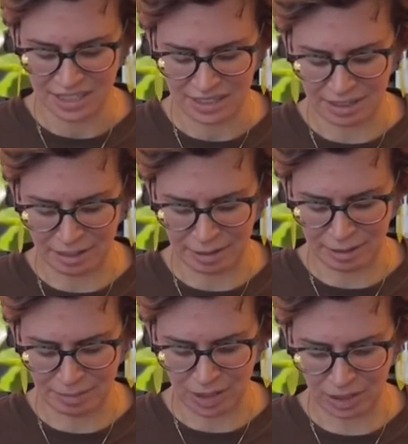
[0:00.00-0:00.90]

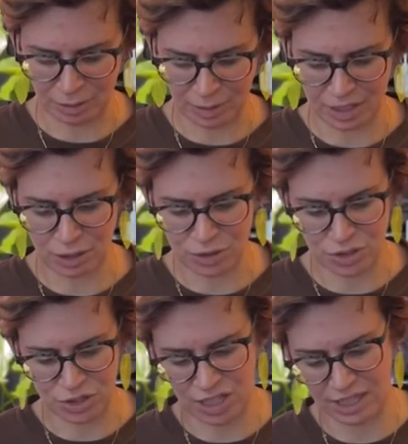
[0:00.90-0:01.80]
A little bit closer
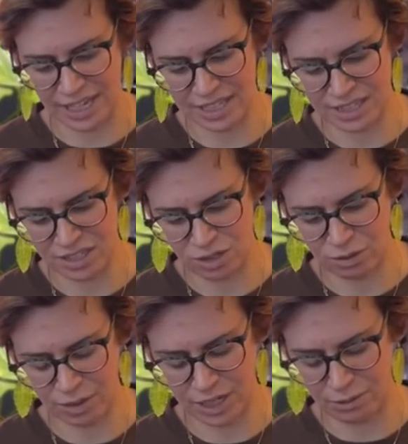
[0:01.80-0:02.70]
to the light,
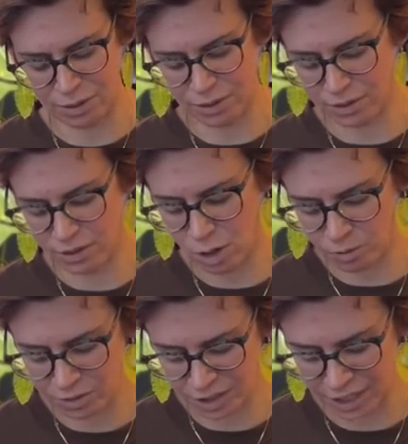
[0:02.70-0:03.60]
so it would
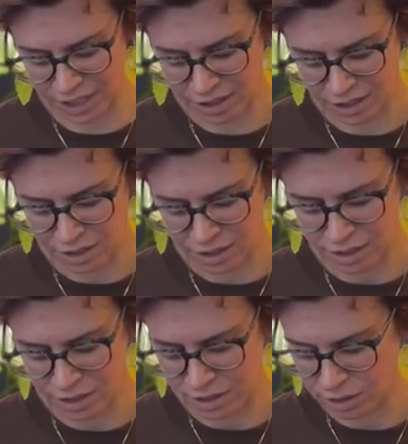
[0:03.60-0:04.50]
hopefully
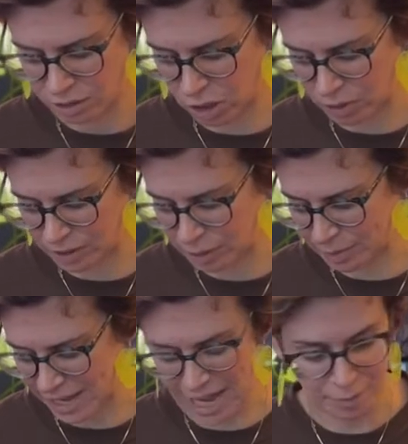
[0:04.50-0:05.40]
grow a little bit
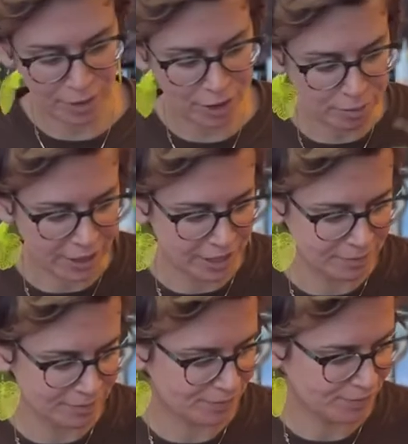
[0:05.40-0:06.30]
happier, but
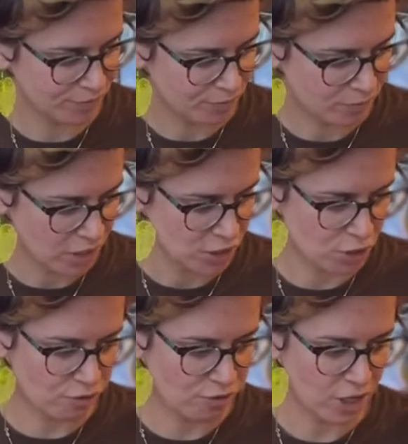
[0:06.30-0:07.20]

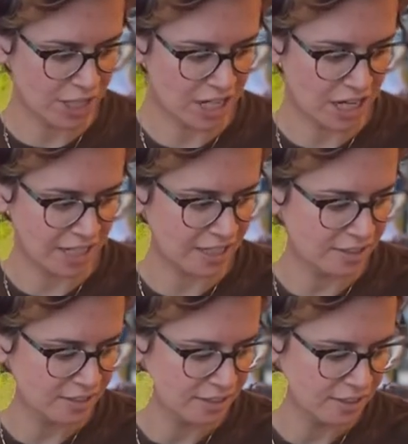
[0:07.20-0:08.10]
so far, nada.
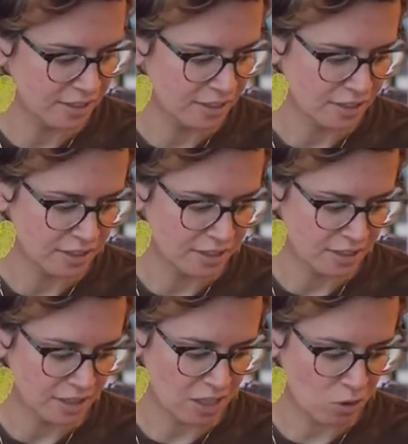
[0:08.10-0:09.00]

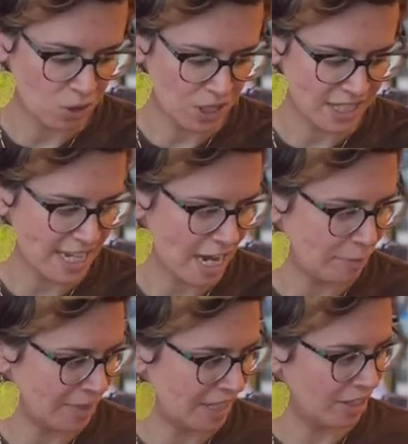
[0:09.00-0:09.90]
Not a whole lot's
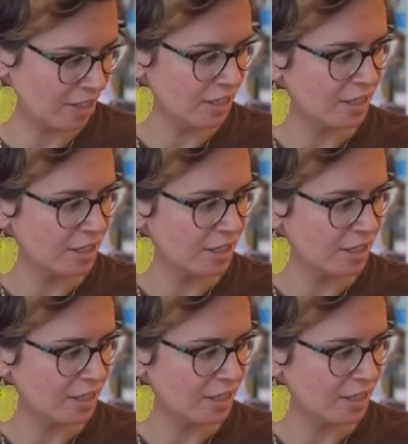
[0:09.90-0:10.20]
happened there.